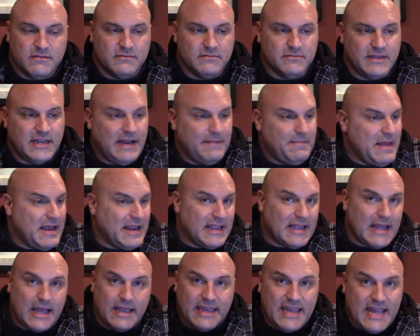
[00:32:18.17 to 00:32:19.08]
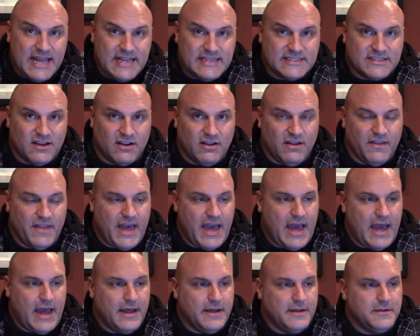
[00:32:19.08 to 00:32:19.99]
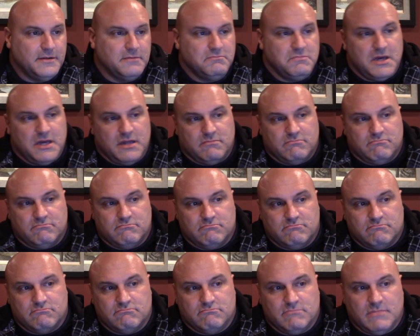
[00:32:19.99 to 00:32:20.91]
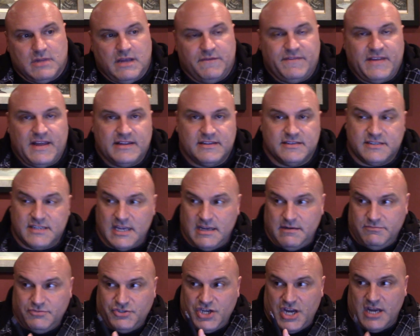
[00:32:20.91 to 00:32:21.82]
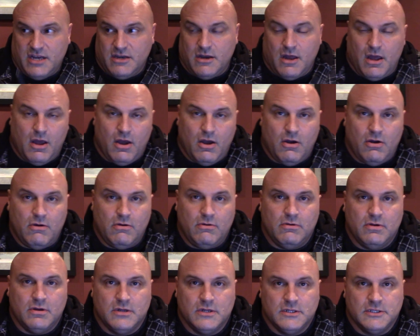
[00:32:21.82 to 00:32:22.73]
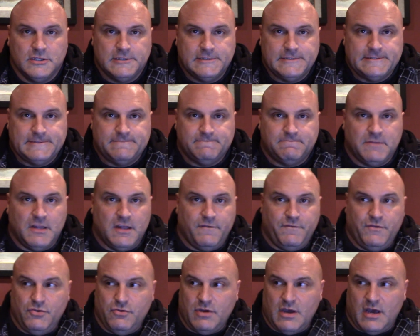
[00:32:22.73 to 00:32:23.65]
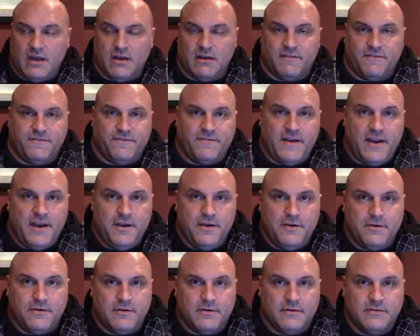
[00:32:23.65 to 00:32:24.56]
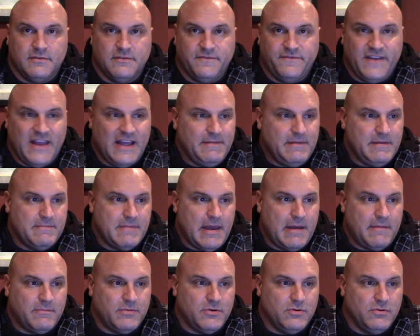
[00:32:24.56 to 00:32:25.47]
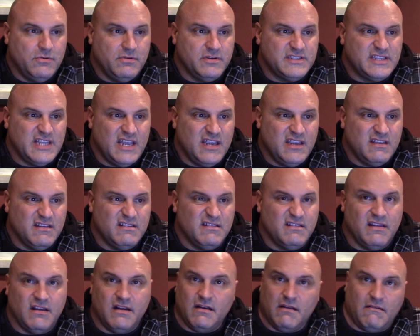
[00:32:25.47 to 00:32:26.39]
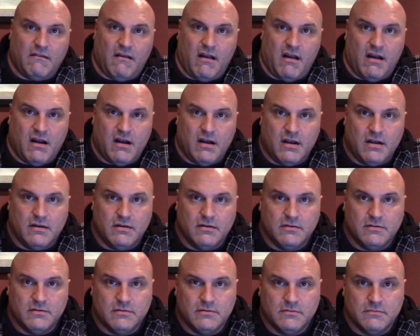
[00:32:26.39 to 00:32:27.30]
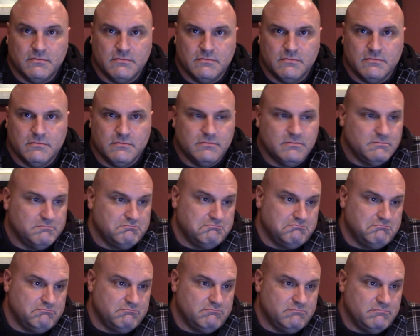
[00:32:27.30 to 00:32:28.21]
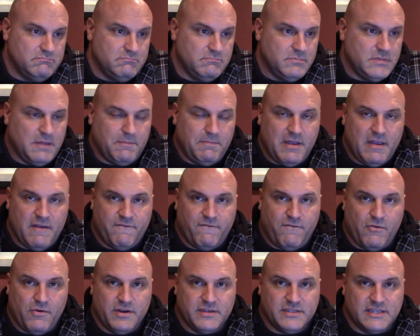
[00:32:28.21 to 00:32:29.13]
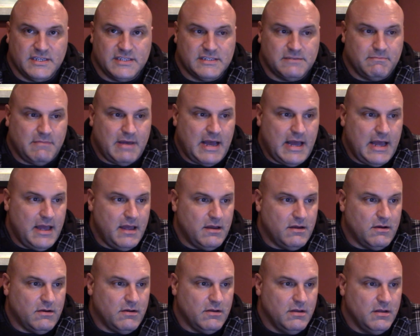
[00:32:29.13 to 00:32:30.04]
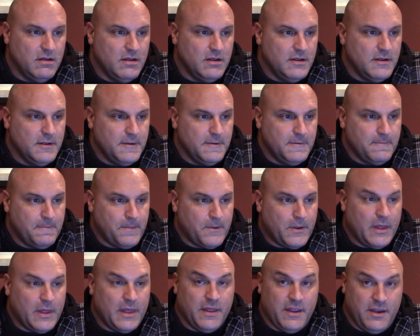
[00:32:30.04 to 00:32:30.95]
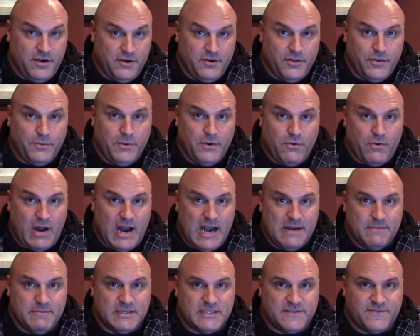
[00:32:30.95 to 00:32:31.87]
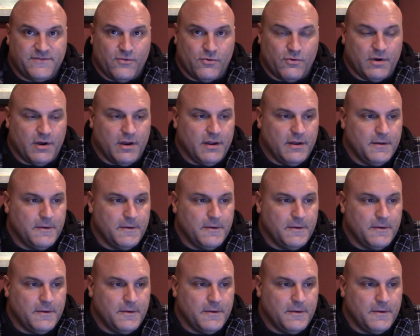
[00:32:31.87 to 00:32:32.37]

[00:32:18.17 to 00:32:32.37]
And I'm not against all that. But if that same Jane Doe, if you got a friend or family member who could take you in their car, they'll pay you 40 cents a mile. Here are the requirements for it.